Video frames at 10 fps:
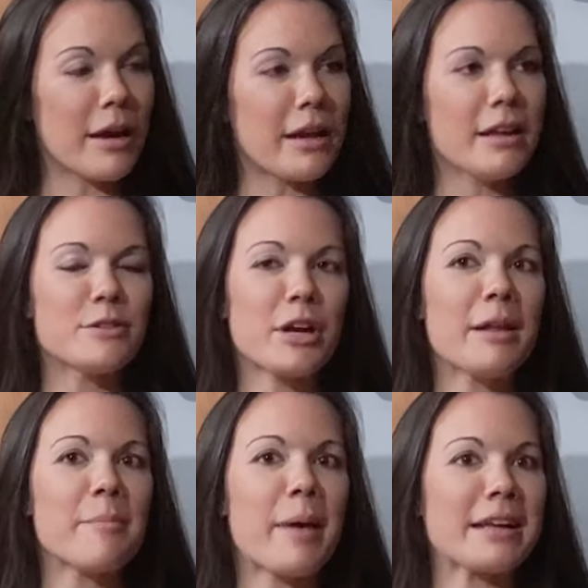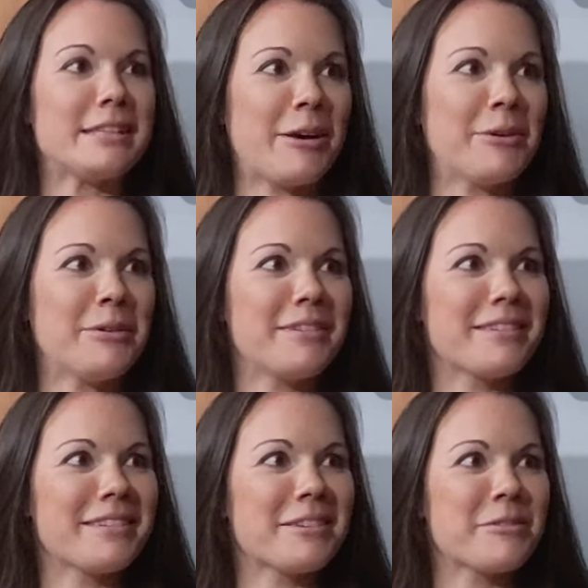right? If China backed out,
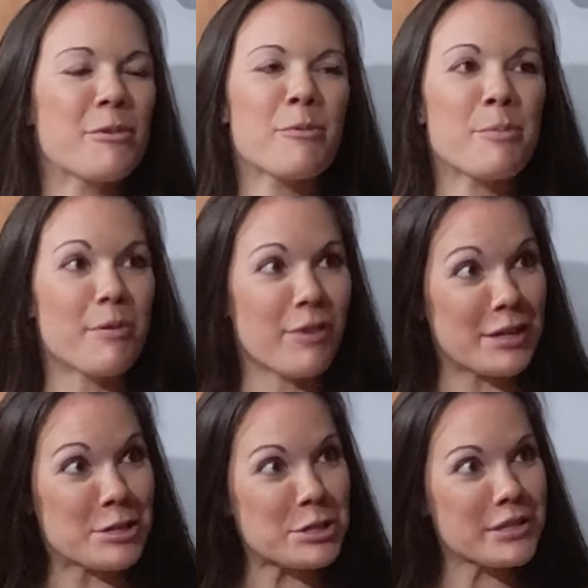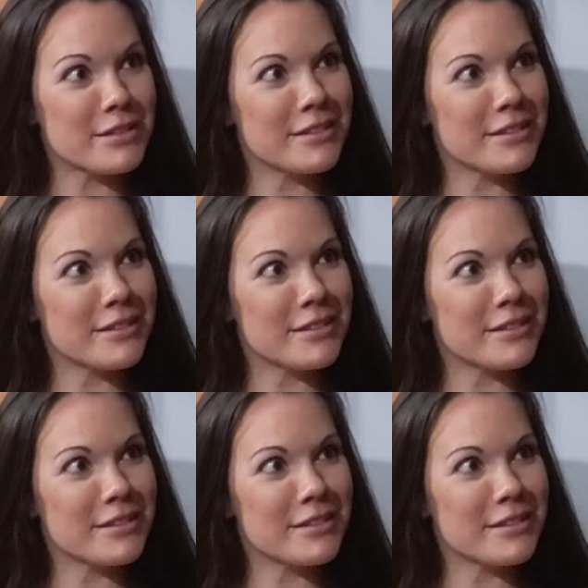we would be finished.